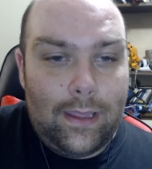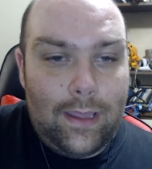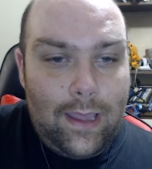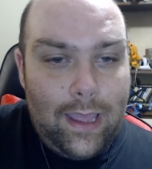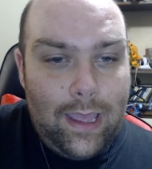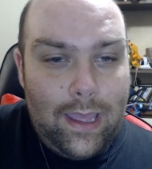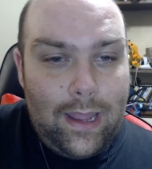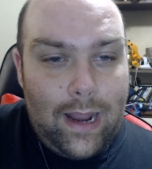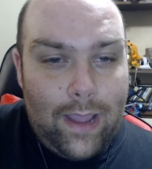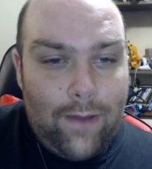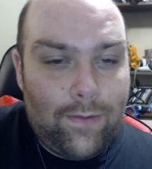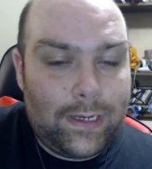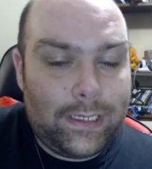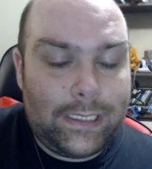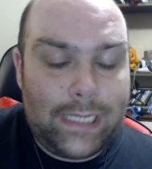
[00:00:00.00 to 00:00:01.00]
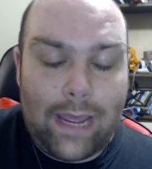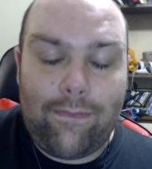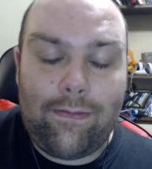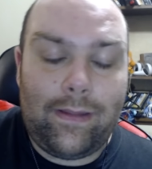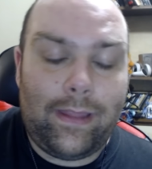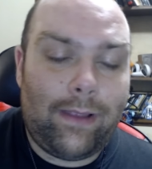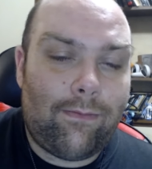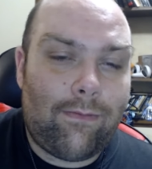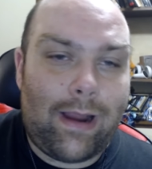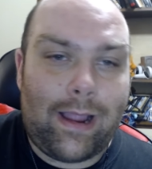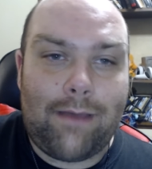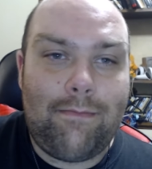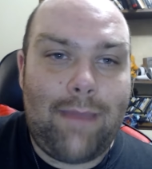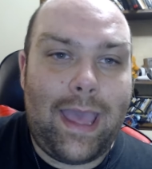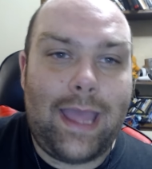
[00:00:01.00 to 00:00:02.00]
And I would definitely
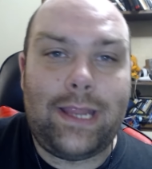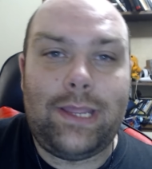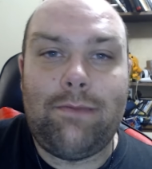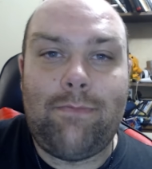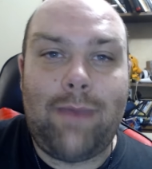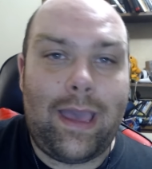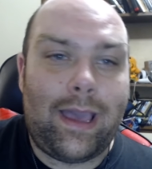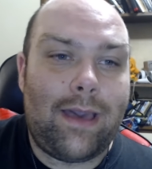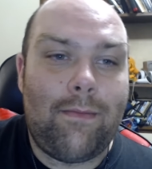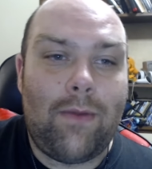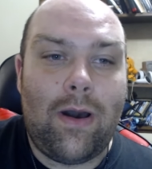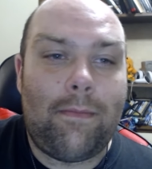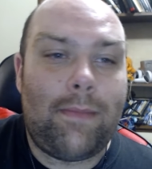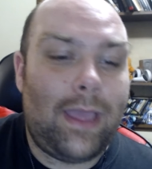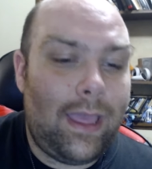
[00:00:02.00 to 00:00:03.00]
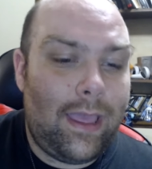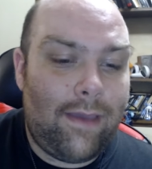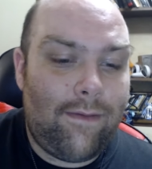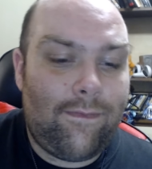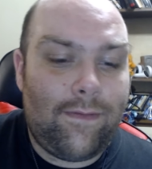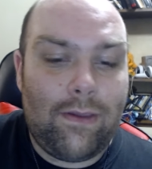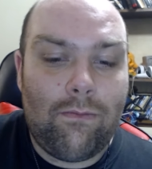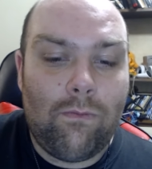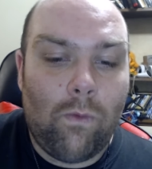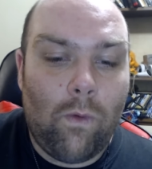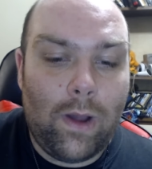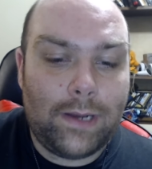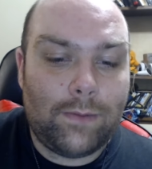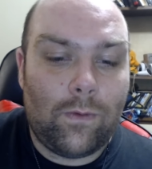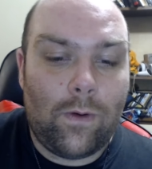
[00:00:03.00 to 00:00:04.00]
recommend you pick him up if you
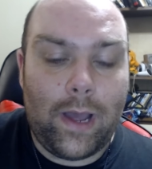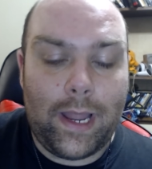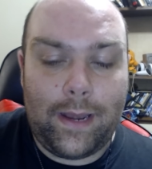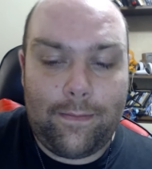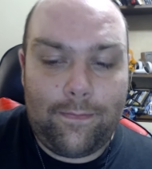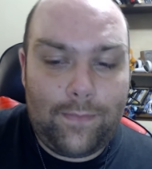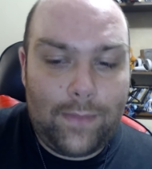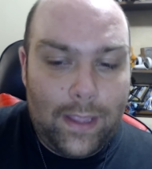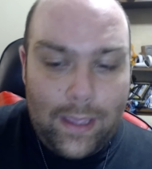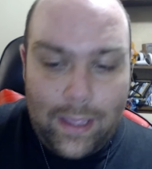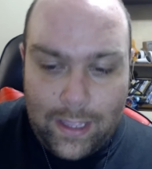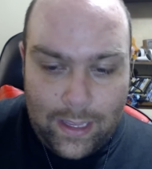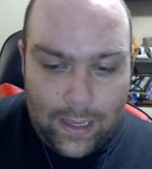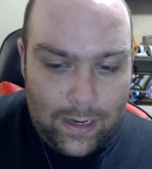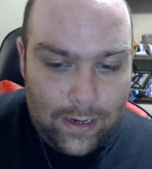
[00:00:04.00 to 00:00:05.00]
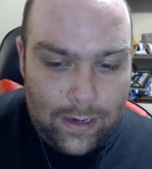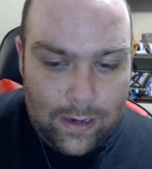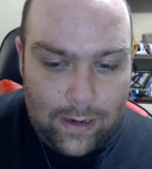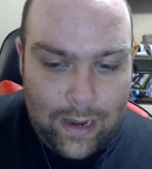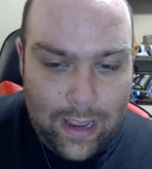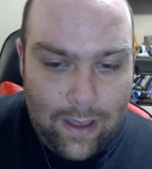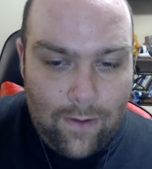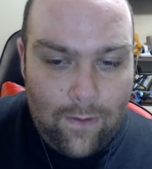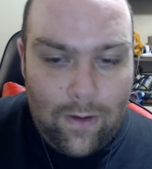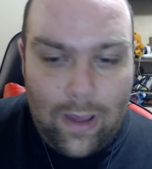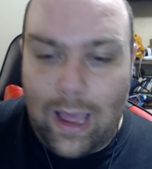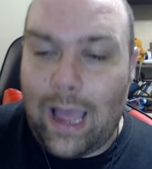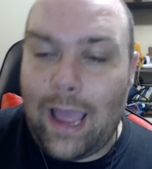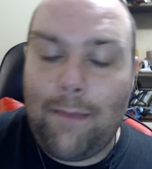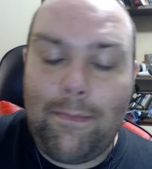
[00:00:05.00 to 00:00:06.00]
want one. Now,
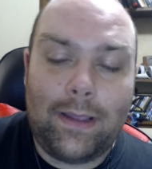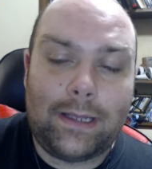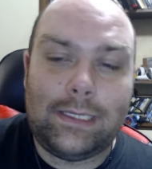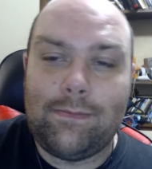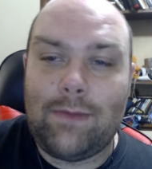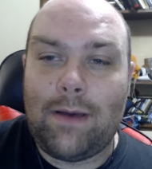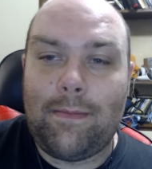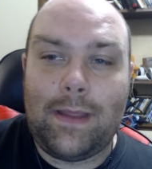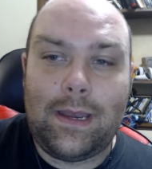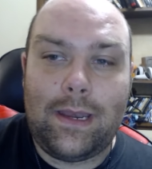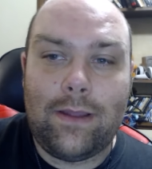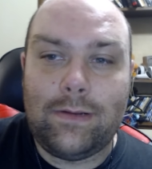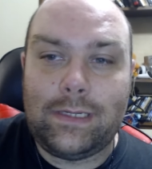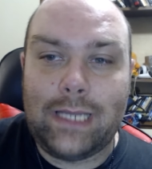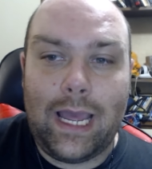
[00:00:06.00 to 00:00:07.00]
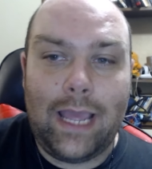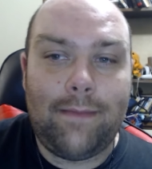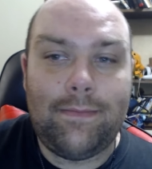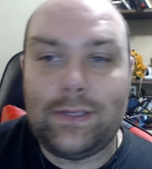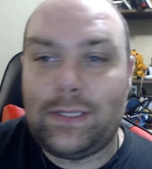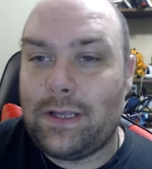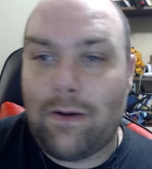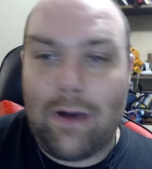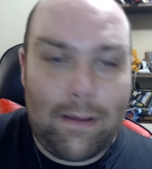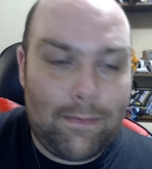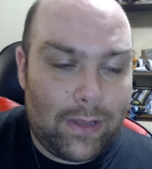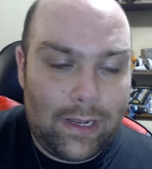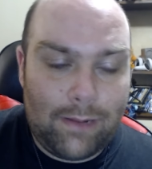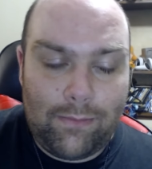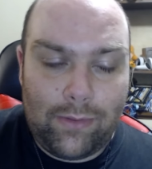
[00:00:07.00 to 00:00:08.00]
I picked him up at New Type, so
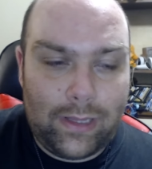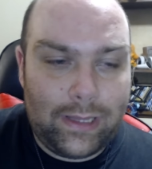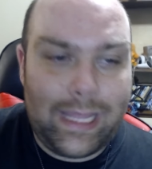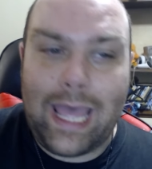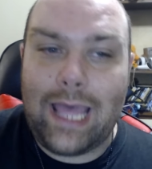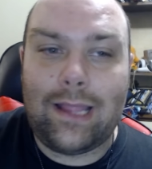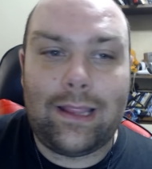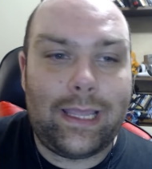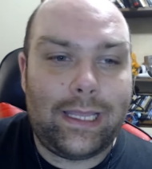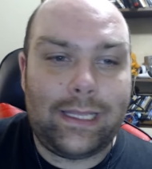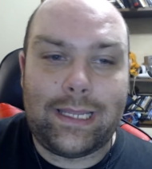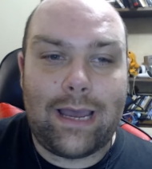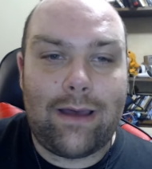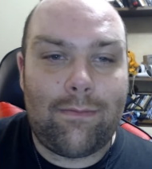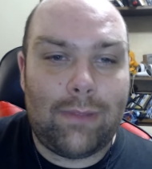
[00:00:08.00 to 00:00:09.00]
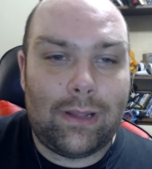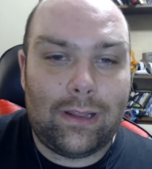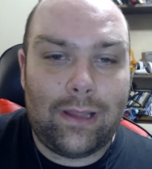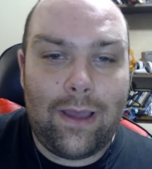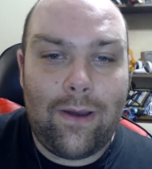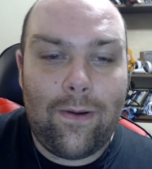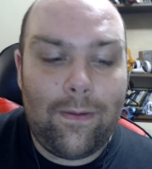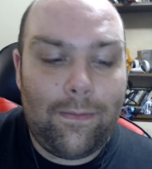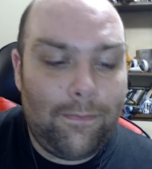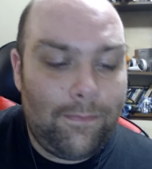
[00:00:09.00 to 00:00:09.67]
I'm going to put that link down below.